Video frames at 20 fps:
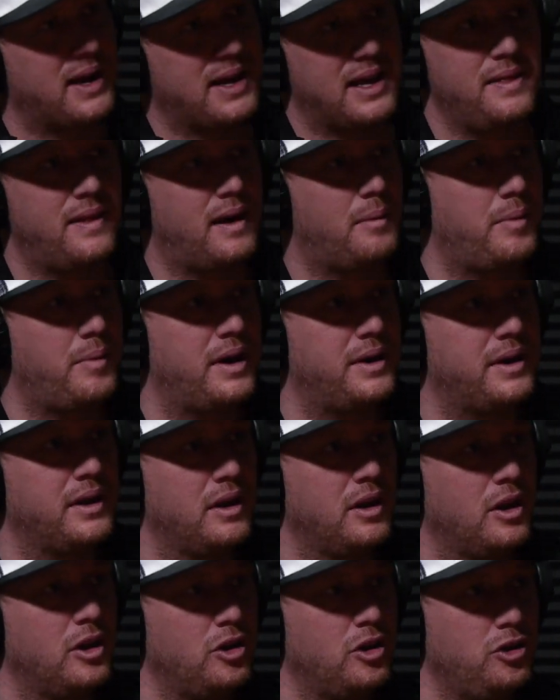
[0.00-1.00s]
in that bed,
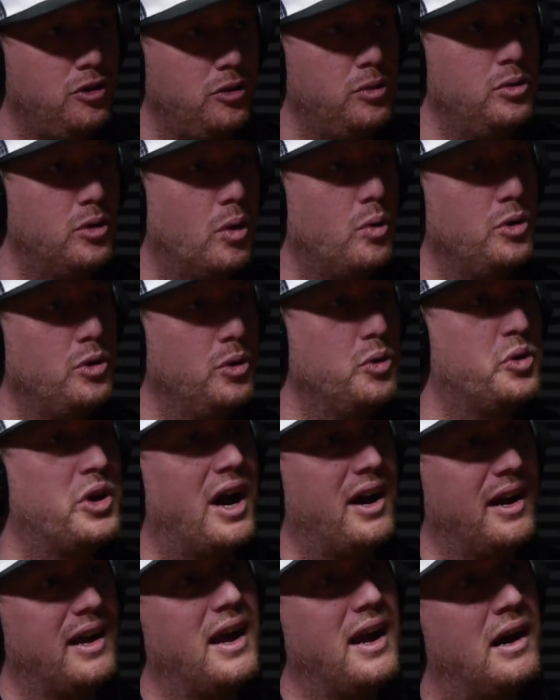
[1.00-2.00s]
you know you
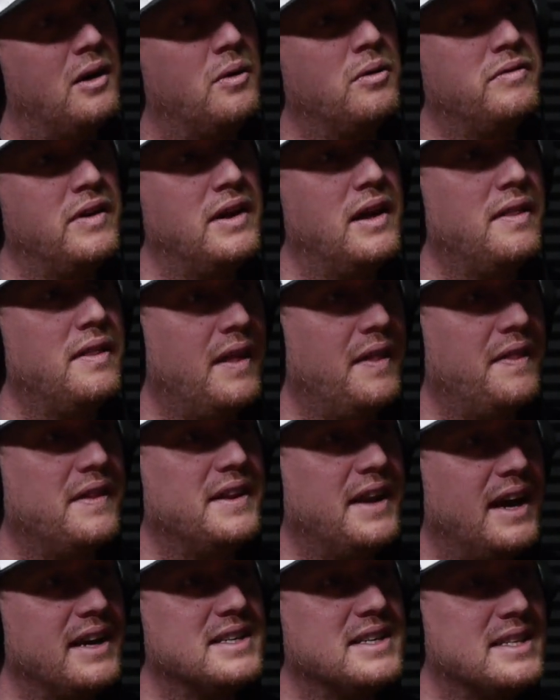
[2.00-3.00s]
can get out of it. And then the
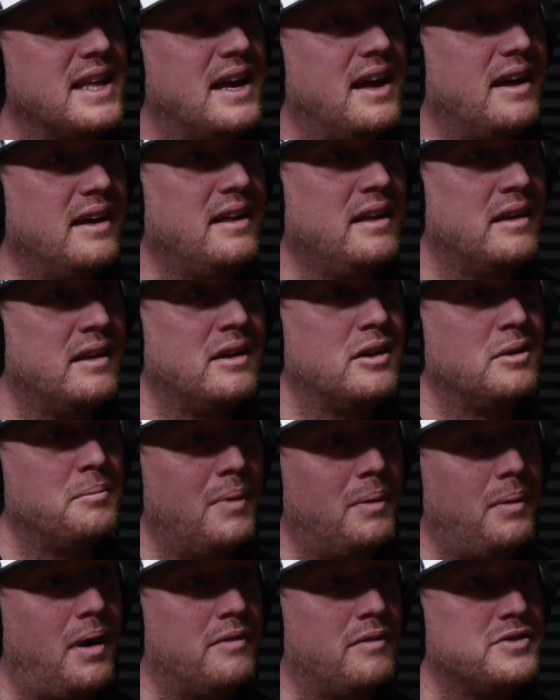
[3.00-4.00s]
next day,
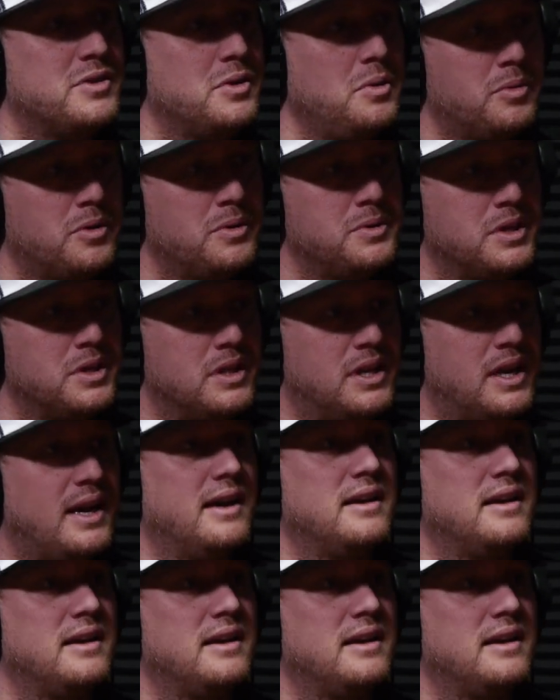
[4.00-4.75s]
have 2 brews in the day.